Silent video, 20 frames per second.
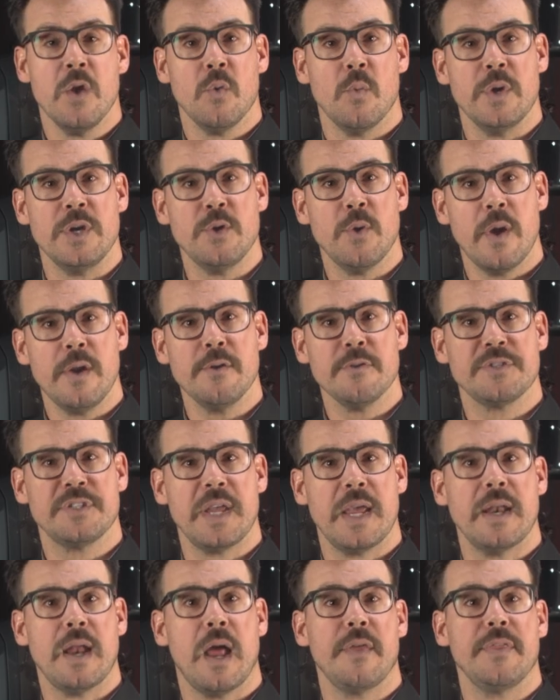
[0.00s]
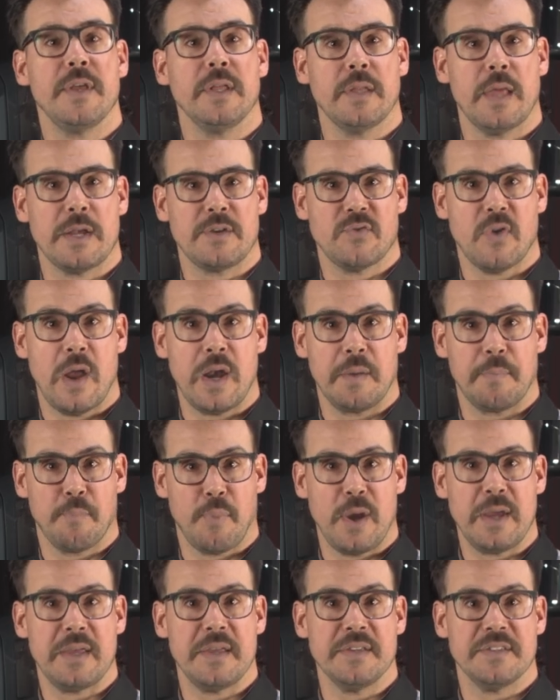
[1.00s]
When you understand how the electronic
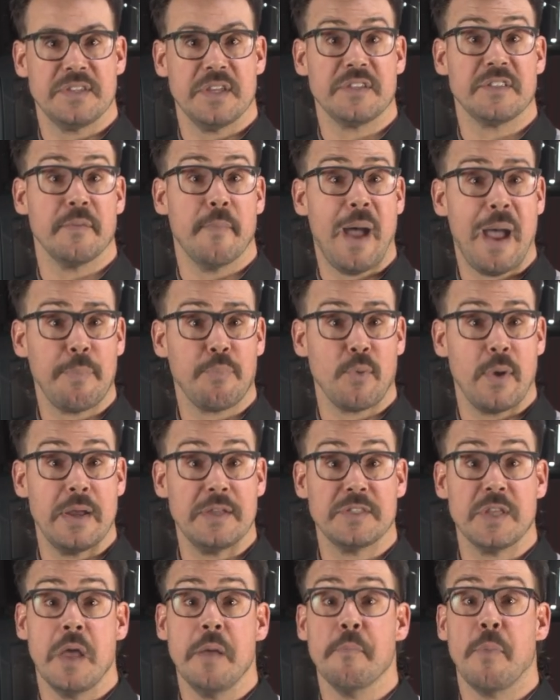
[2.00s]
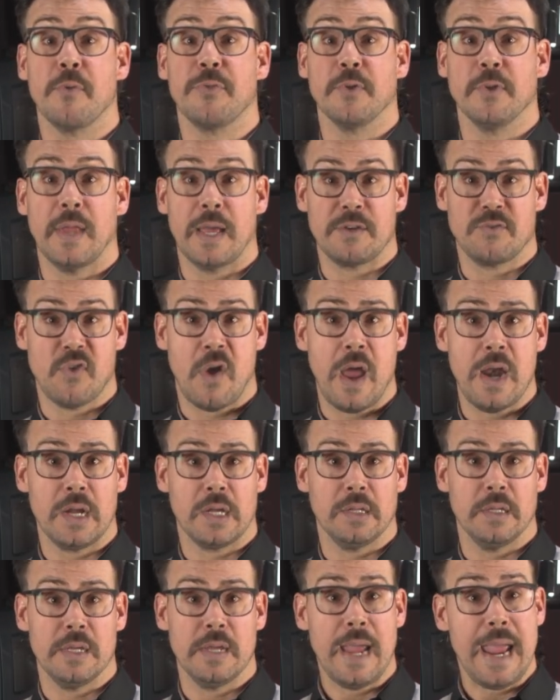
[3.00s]
braking system operates, both
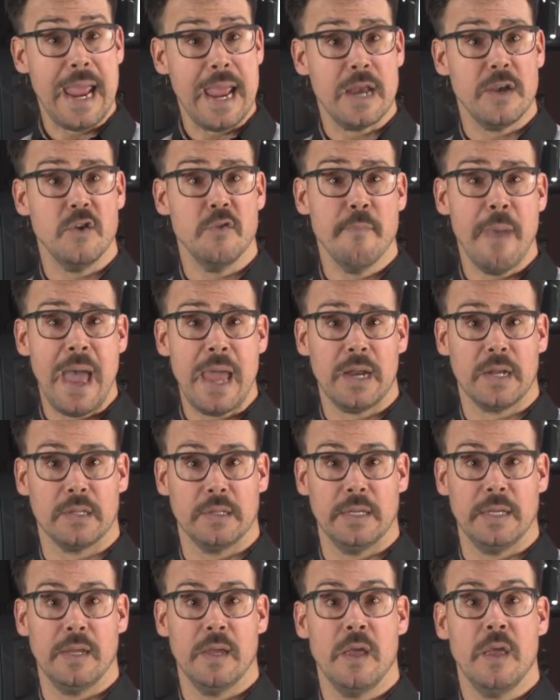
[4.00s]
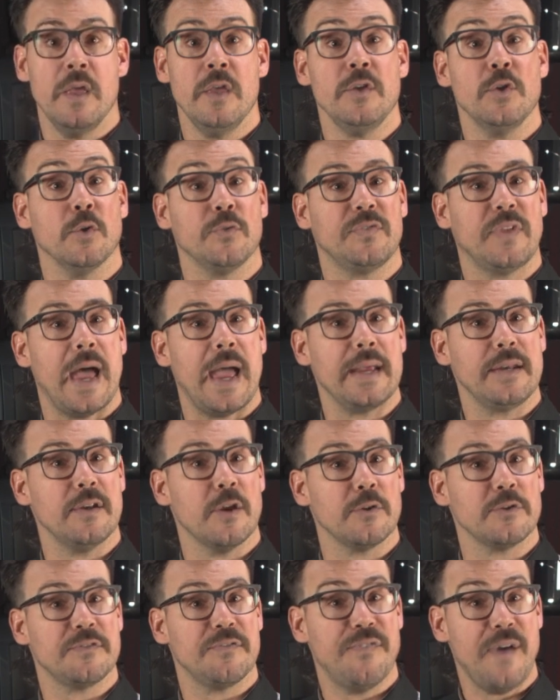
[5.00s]
electronically and pneumatically, you'll
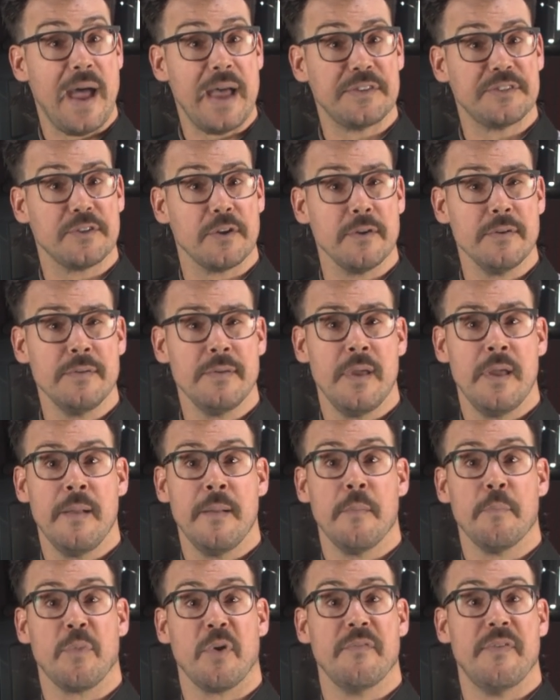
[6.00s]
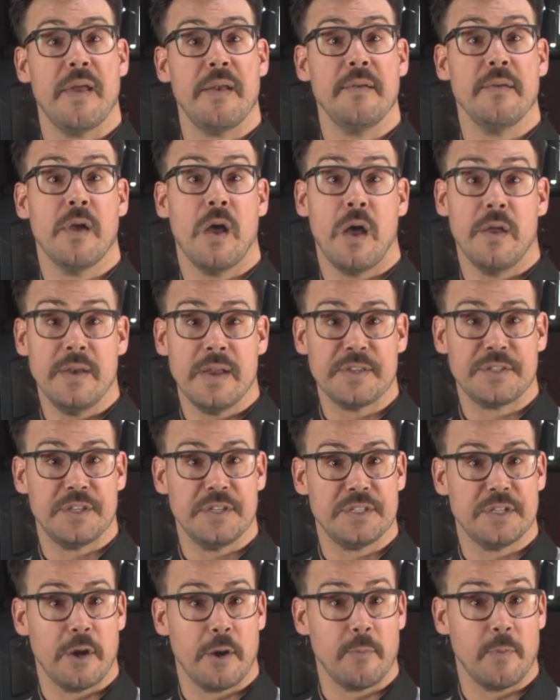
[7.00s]
diagnose faster, prevent
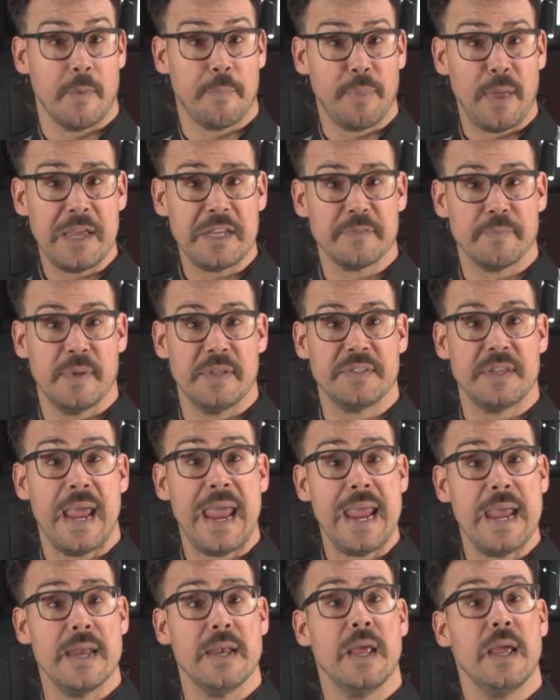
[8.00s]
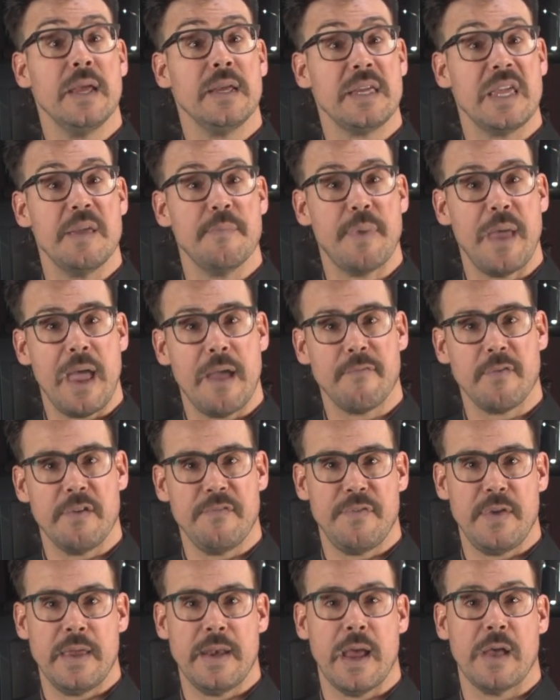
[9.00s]
unnecessary replacements, and keep every
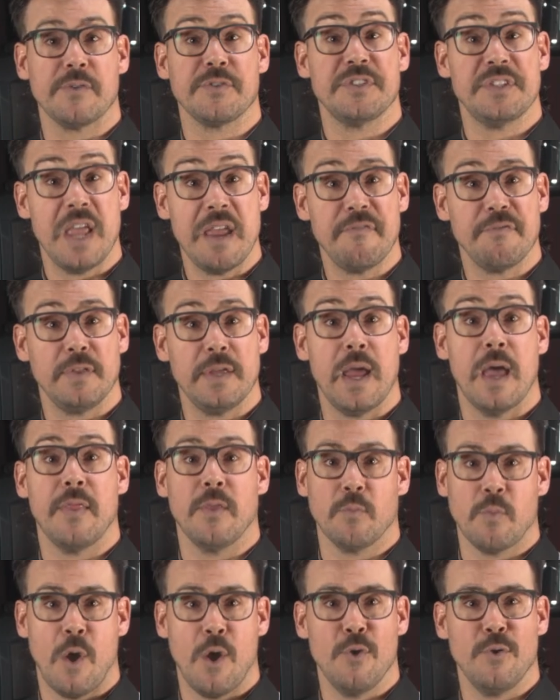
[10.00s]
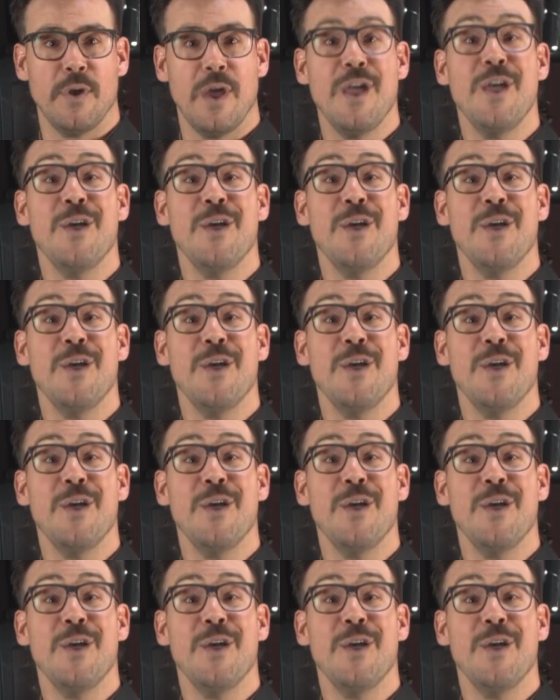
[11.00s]
VNL safely on the road.